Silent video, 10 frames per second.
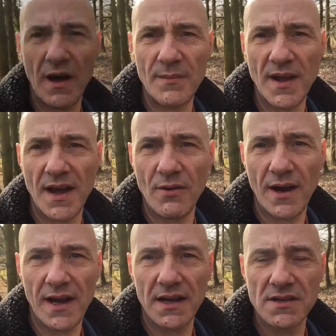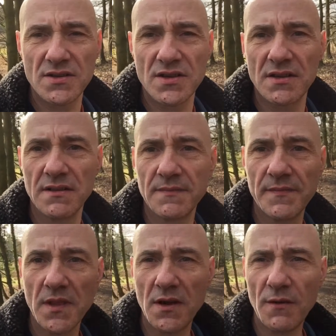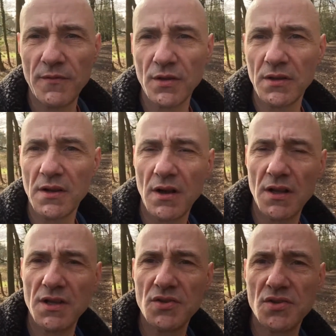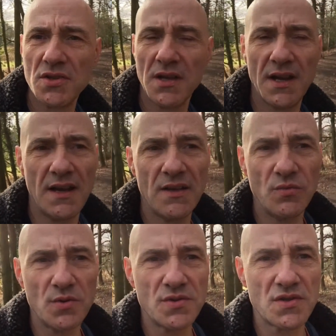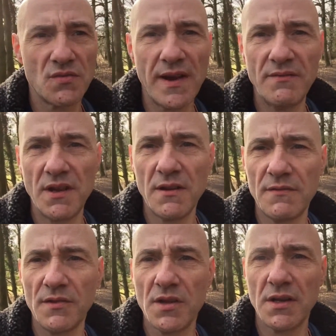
I'm now at Hoffel College, the woods surrounding Hoffel